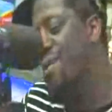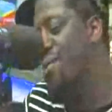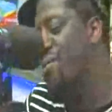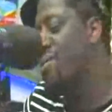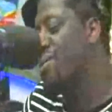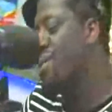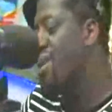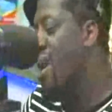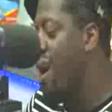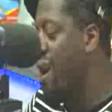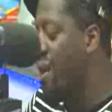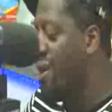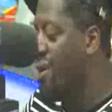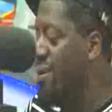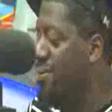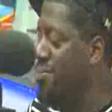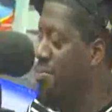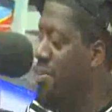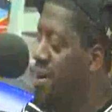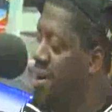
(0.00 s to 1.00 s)
I don't
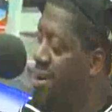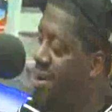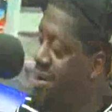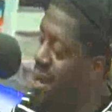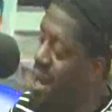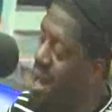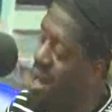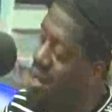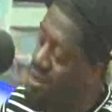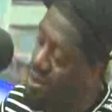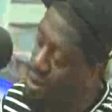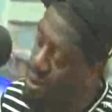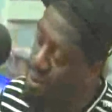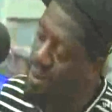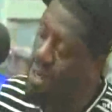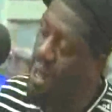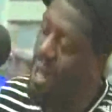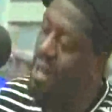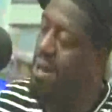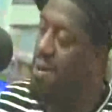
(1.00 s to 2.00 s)
call her, but I do
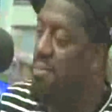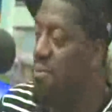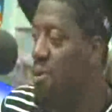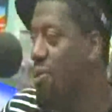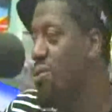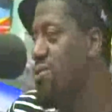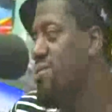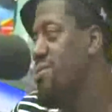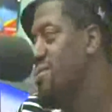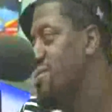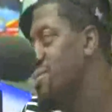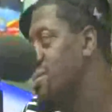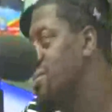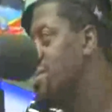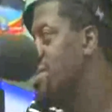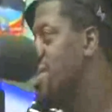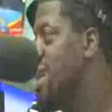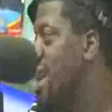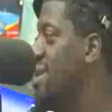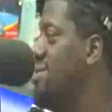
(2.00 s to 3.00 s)
be like, come on, there's two
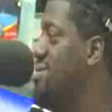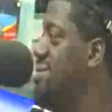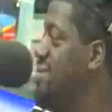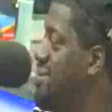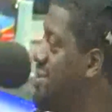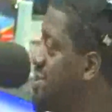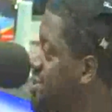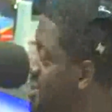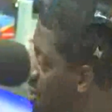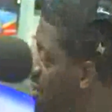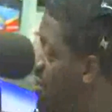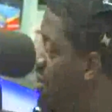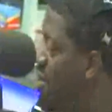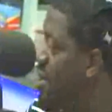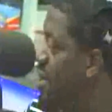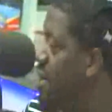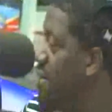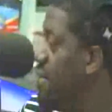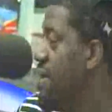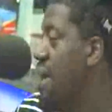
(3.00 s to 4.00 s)
sides of the story.
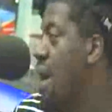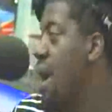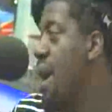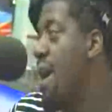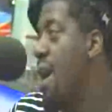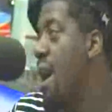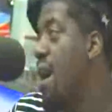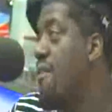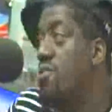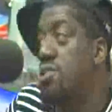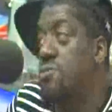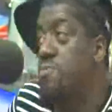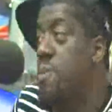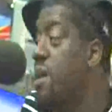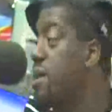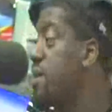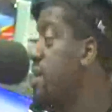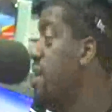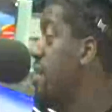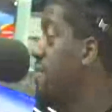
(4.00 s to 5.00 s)
And I
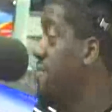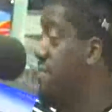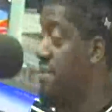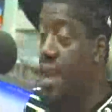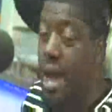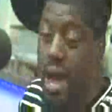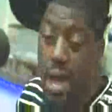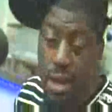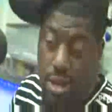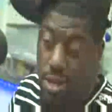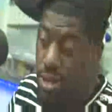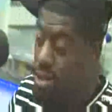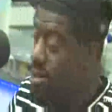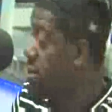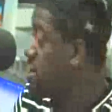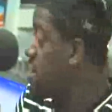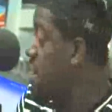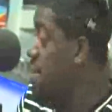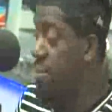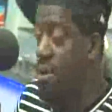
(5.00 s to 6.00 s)
respect Kev for not
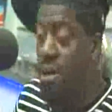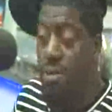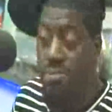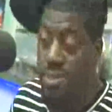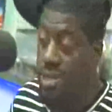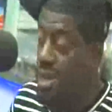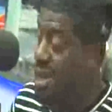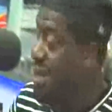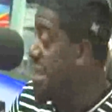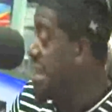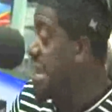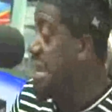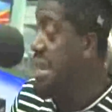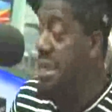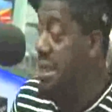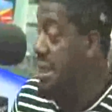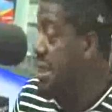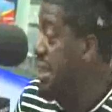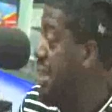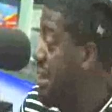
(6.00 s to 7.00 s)
coming up saying
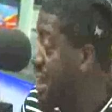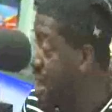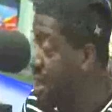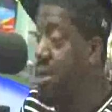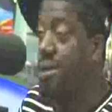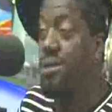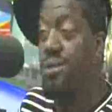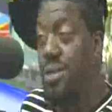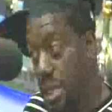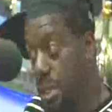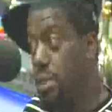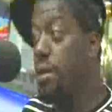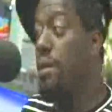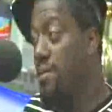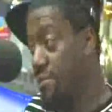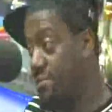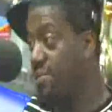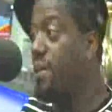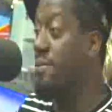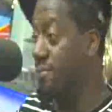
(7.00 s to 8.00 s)
anything, like, because he
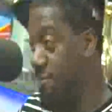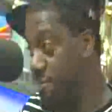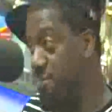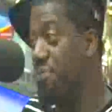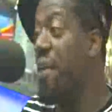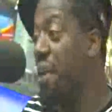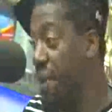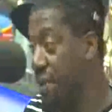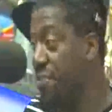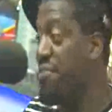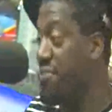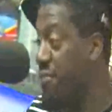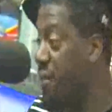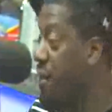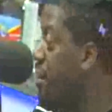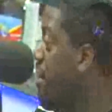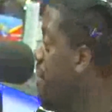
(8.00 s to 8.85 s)
can say some things,